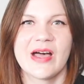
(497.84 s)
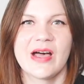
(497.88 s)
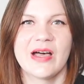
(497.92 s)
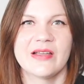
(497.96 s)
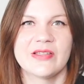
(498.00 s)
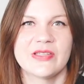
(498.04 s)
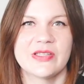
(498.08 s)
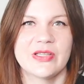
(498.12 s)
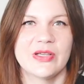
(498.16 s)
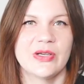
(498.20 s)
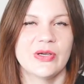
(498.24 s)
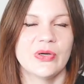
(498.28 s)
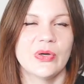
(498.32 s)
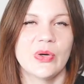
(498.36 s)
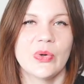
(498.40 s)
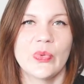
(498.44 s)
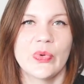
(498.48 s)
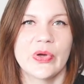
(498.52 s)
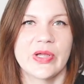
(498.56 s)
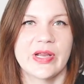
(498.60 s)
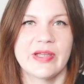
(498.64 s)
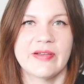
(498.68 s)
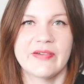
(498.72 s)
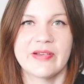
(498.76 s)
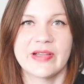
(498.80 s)
So
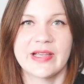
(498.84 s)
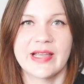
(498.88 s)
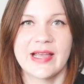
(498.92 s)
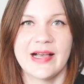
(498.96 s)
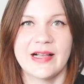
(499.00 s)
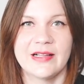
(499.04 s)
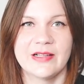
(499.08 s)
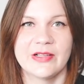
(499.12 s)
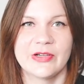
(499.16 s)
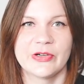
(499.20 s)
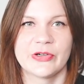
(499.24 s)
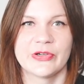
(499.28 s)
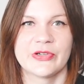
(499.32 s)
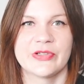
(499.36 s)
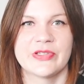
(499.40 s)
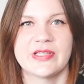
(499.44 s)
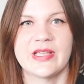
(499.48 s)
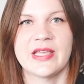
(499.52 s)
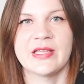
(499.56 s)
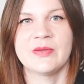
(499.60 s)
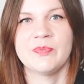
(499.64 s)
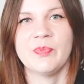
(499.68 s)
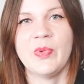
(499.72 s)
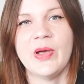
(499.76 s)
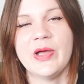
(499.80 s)
whatever colors
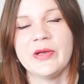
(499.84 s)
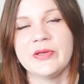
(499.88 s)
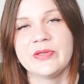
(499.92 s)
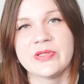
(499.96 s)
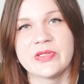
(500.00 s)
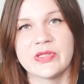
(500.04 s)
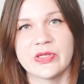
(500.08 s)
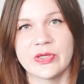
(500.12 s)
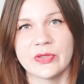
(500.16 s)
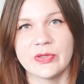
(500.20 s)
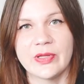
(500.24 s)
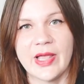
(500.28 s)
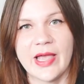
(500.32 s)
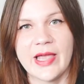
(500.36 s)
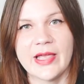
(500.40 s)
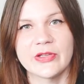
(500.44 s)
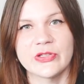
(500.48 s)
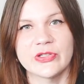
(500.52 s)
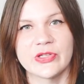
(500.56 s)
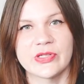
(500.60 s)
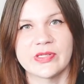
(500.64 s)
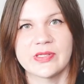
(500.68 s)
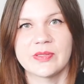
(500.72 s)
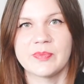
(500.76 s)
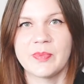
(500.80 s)
and patterns you like,
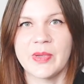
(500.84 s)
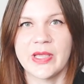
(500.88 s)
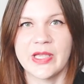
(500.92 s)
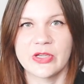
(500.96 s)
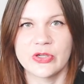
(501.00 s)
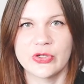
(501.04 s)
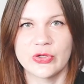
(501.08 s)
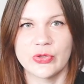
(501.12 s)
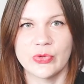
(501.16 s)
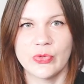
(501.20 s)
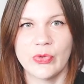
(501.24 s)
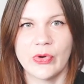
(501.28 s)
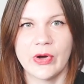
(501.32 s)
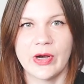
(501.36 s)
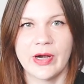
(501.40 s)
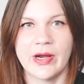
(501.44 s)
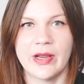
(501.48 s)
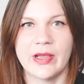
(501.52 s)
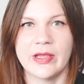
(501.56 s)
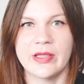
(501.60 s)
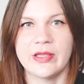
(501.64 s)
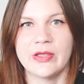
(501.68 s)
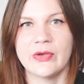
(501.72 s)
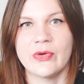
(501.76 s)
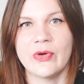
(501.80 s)
just make
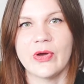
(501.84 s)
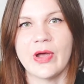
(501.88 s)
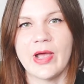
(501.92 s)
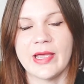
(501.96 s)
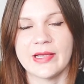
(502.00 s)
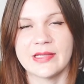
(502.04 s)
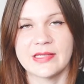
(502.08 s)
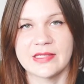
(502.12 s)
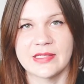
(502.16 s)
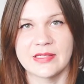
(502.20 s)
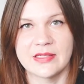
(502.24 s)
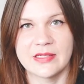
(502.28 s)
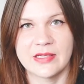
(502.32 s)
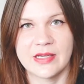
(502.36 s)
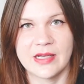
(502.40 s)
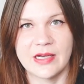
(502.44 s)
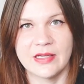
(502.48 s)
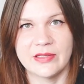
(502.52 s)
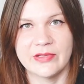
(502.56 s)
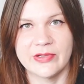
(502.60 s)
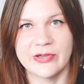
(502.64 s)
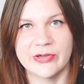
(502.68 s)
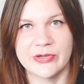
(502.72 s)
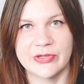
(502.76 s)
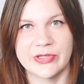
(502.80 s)
sure your accent
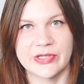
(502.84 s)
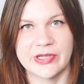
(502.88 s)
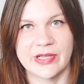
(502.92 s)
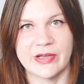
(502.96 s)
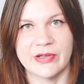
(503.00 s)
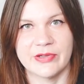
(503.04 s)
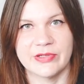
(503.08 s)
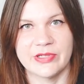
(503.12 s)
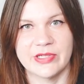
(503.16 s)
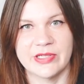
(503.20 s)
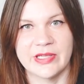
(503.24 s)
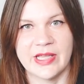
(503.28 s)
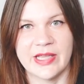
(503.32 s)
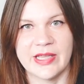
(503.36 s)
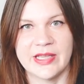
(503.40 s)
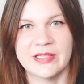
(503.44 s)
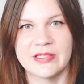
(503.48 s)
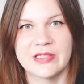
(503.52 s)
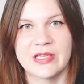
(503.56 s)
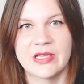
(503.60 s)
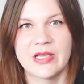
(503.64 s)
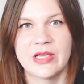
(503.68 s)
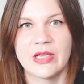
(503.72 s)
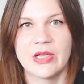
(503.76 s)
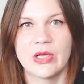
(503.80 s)
colors
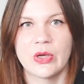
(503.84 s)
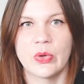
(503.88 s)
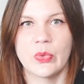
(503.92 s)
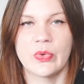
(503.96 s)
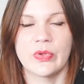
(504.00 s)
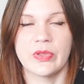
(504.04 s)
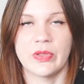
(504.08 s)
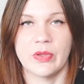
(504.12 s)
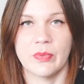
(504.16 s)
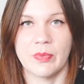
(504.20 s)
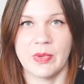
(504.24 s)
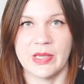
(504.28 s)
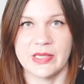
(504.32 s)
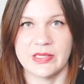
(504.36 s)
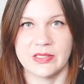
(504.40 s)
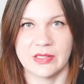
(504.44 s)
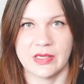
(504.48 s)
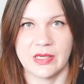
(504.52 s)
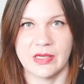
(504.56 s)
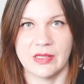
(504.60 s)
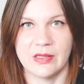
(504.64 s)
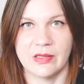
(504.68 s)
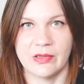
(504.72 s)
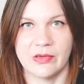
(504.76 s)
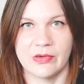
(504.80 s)
coordinate with your base
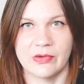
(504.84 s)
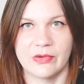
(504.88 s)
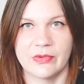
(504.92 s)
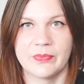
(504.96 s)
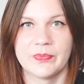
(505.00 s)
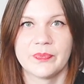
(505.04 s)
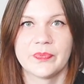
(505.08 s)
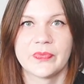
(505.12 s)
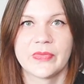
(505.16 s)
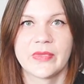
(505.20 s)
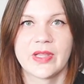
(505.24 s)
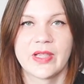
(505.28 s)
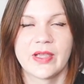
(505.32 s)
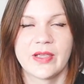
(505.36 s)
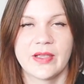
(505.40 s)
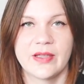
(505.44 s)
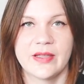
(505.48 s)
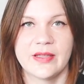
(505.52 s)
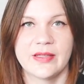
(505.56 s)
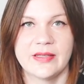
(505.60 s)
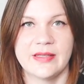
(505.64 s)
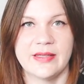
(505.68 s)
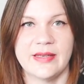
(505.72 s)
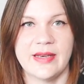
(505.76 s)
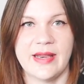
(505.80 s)
color.
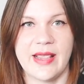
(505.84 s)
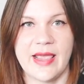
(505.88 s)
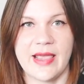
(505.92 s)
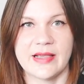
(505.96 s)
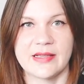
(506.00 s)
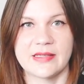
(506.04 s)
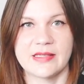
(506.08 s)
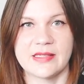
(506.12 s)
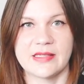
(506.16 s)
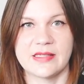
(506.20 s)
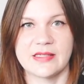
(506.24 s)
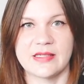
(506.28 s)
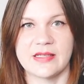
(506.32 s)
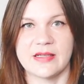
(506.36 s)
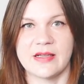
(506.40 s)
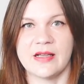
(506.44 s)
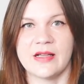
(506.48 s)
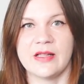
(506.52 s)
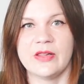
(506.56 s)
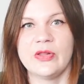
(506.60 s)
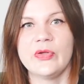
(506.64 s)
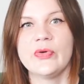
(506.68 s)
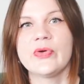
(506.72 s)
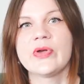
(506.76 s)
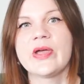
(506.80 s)
Next,
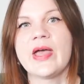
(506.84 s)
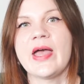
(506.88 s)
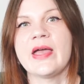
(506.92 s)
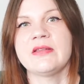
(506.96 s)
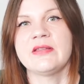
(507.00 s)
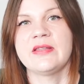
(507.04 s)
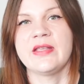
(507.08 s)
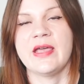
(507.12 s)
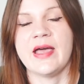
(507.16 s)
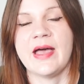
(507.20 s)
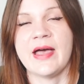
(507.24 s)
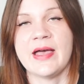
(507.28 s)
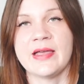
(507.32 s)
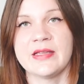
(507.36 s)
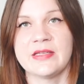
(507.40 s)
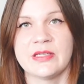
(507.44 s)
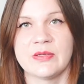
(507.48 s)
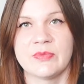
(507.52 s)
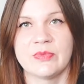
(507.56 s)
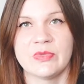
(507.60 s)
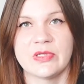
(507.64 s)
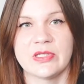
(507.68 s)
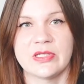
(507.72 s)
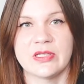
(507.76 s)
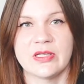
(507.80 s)
uh, look at the
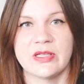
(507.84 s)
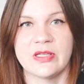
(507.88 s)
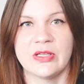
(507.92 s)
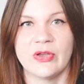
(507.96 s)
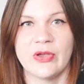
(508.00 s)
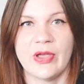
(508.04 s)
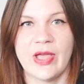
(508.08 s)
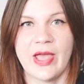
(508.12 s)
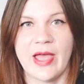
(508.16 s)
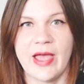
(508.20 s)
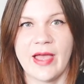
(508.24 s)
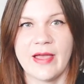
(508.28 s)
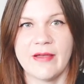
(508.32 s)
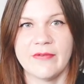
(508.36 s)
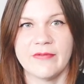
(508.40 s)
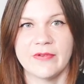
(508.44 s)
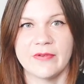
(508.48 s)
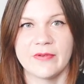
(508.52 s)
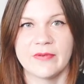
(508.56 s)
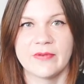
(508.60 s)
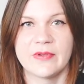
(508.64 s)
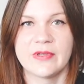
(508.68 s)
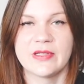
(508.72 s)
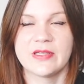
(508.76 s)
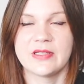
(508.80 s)
items you
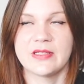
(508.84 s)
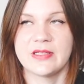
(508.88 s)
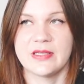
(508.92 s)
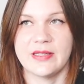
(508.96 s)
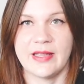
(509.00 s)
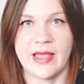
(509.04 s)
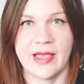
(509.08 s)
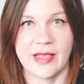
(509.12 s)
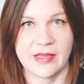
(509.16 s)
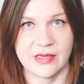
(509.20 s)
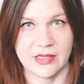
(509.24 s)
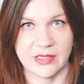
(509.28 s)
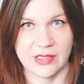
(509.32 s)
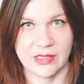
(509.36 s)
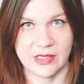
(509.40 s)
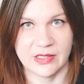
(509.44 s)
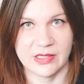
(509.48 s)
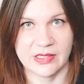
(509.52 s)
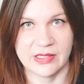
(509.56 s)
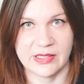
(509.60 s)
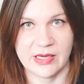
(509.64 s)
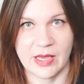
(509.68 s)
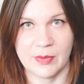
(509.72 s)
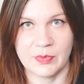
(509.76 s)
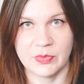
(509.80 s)
have selected in
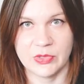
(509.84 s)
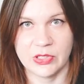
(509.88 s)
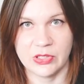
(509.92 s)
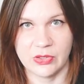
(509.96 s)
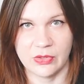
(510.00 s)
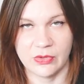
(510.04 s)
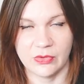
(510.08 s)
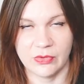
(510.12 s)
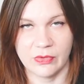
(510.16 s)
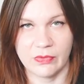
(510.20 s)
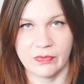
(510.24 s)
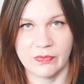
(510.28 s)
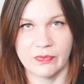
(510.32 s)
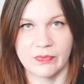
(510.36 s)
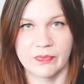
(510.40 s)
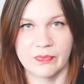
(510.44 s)
step 2